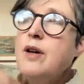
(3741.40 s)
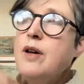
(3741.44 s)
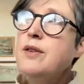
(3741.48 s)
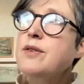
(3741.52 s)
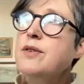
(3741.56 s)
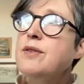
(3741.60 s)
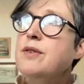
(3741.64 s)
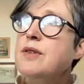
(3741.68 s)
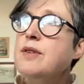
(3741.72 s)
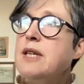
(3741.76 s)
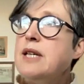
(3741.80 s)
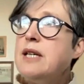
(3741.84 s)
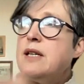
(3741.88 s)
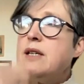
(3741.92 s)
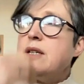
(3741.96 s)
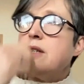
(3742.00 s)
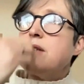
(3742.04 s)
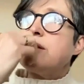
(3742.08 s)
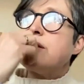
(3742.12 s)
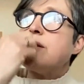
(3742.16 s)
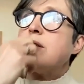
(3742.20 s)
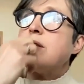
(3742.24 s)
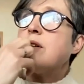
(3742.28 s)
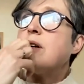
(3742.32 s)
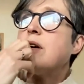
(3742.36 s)
I
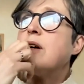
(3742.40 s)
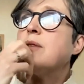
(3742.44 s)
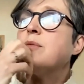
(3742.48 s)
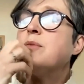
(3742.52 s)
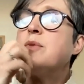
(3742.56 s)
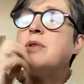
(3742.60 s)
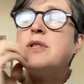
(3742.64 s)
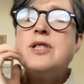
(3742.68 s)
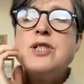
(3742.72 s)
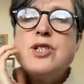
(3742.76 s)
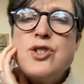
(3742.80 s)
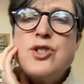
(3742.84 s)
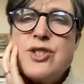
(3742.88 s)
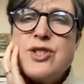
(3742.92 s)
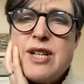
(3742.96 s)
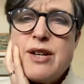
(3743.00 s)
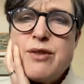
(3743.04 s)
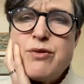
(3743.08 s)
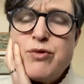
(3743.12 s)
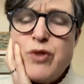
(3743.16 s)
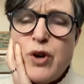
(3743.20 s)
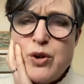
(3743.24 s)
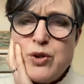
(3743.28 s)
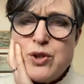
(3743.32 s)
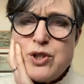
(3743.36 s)
think, um, did you say
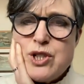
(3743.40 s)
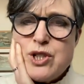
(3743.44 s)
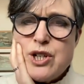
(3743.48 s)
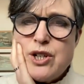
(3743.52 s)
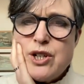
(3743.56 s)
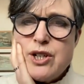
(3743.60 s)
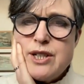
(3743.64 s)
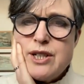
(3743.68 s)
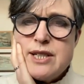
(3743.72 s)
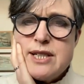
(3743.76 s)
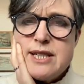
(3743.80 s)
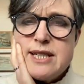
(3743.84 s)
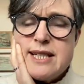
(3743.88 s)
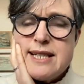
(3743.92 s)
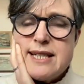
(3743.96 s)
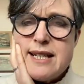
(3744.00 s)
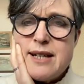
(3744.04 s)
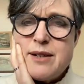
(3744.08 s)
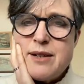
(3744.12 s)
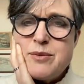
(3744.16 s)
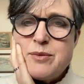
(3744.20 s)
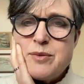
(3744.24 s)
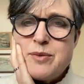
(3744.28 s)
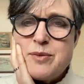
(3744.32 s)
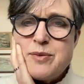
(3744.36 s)
vote turners? Is
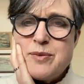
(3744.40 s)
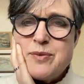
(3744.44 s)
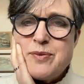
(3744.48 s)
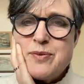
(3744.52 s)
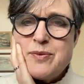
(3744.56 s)
that vote